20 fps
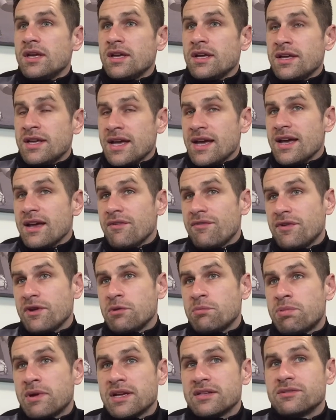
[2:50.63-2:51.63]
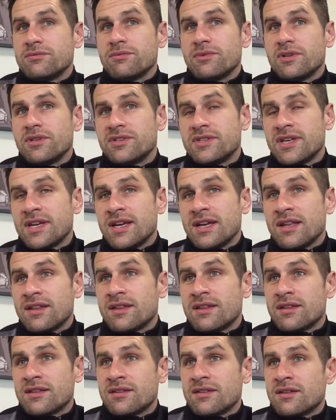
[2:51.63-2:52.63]
Yeah, a few pleasant ones, yeah.
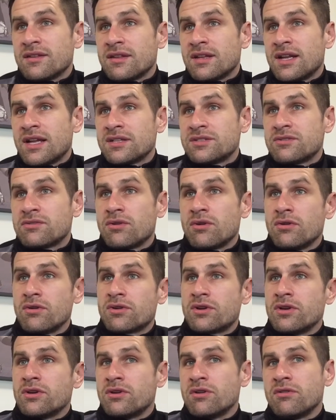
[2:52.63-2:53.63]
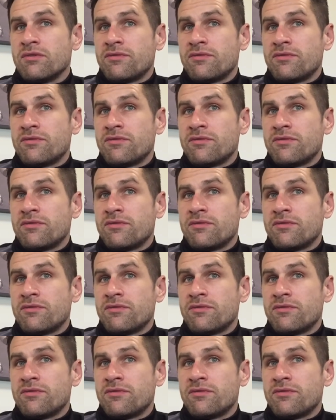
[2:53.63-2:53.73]
The lads are all looking good.